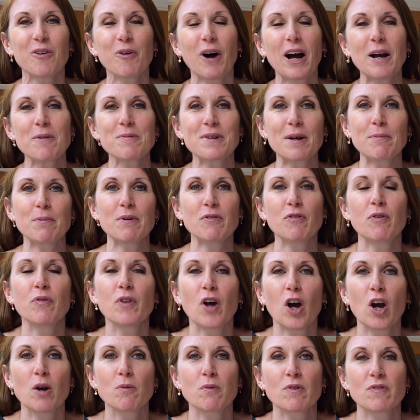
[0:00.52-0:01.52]
I'm Debbie from the
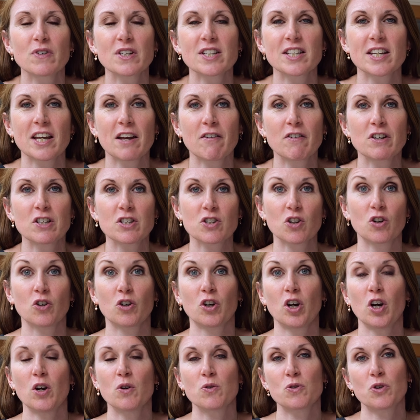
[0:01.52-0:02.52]

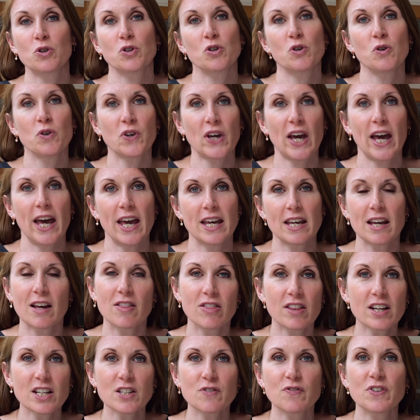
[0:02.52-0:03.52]
homeofinteriors.co.uk, and
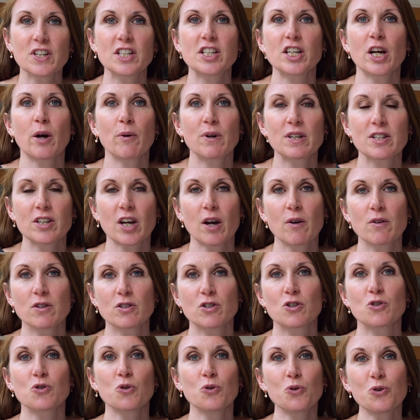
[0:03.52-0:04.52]
this video is going
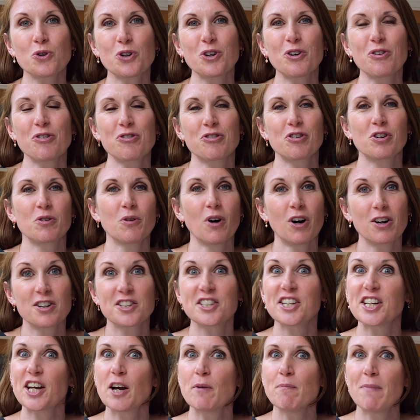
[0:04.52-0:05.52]
to talk you through our
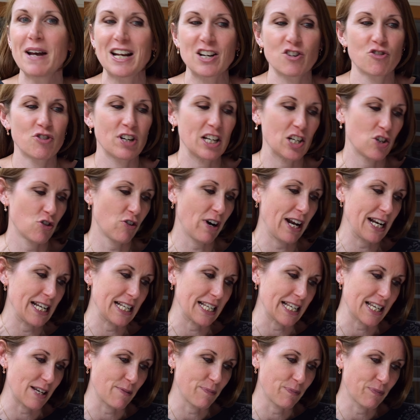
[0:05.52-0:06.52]
geometric
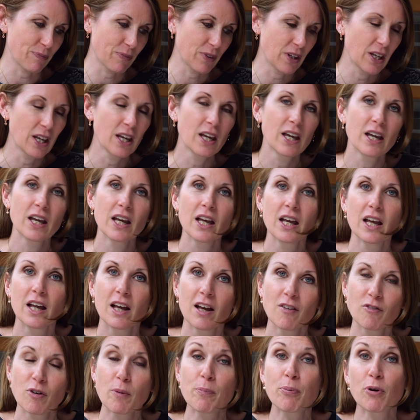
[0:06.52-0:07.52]
trend.
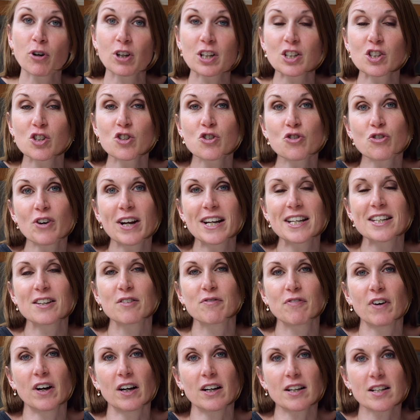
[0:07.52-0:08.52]
For product and trend
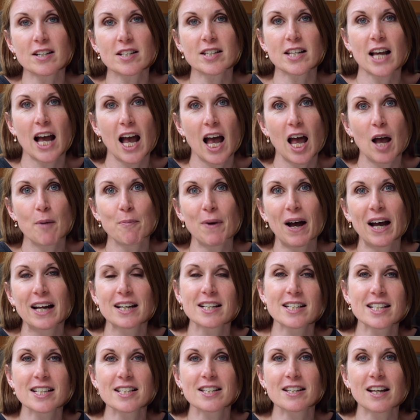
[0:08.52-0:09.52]
advice
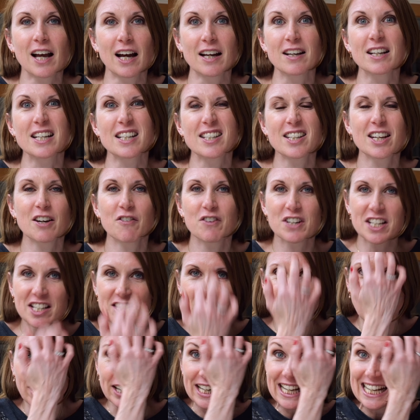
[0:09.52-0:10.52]
and interior
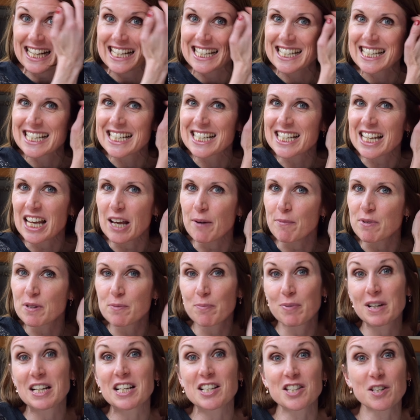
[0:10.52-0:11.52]
design hints and tips,
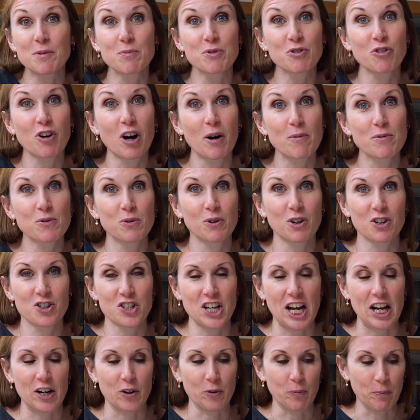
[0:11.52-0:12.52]
please subscribe to our
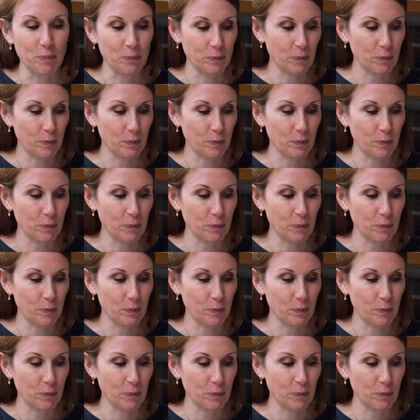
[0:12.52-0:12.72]
channel.